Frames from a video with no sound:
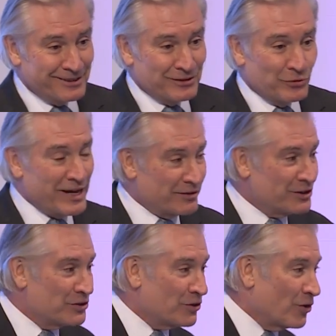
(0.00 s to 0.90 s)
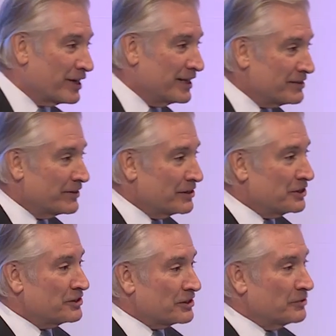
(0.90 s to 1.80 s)
We have to use all kinds of energy
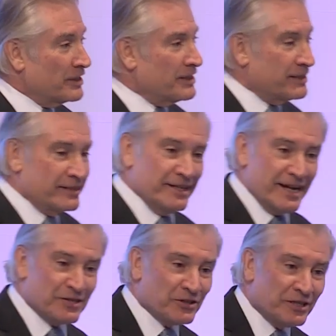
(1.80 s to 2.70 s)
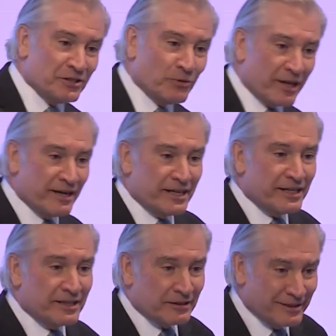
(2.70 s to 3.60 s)
systems. Nature does it without any
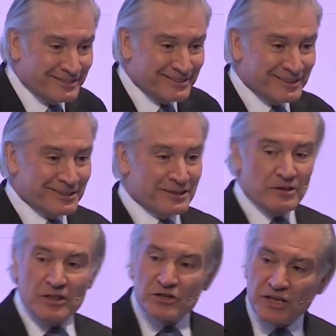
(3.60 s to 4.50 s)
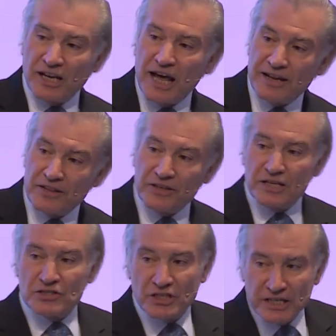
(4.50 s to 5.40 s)
heat. There's a lot of
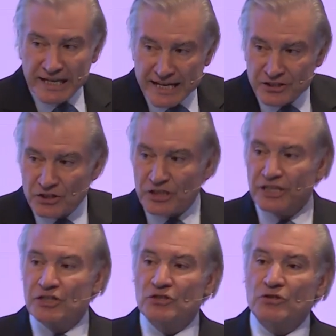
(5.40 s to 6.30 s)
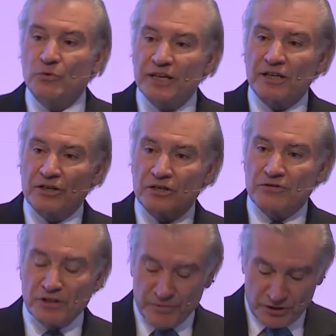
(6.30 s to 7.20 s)
things that nature can do that we can learn
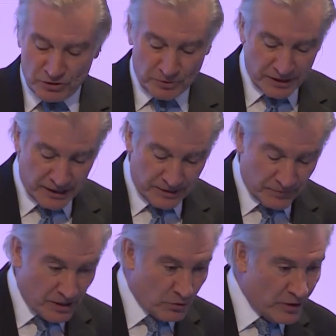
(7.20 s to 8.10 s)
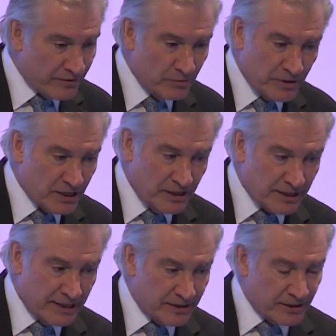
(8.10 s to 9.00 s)
from and duplicate. We haven't begun to
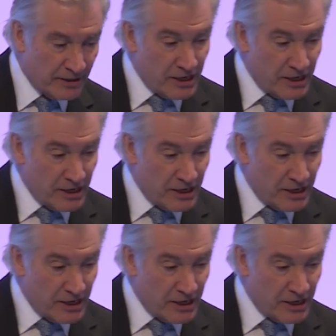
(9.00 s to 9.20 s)
get there.